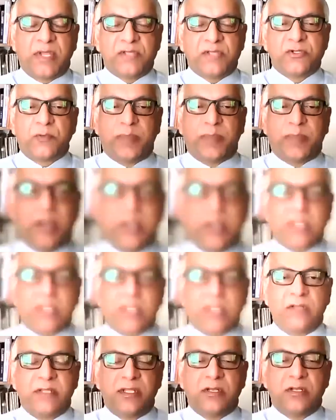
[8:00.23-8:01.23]
party
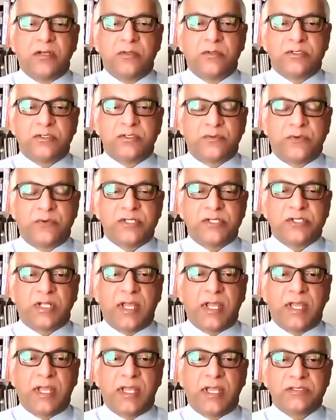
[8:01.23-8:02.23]
leader who is
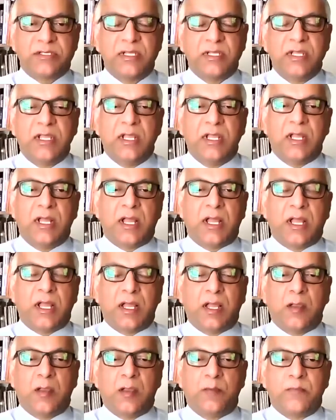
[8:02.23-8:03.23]
racialized,
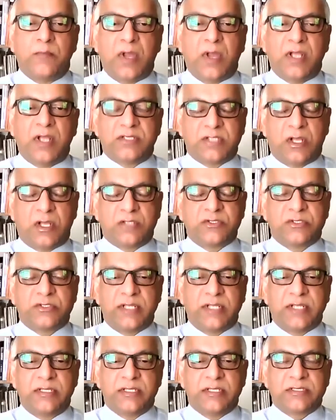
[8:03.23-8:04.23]
has also said the
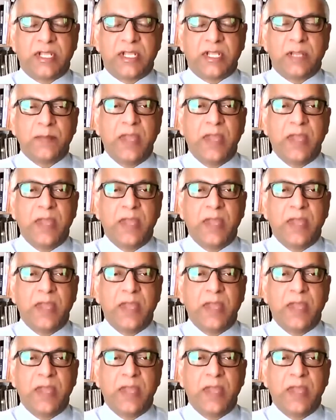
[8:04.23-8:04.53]
same.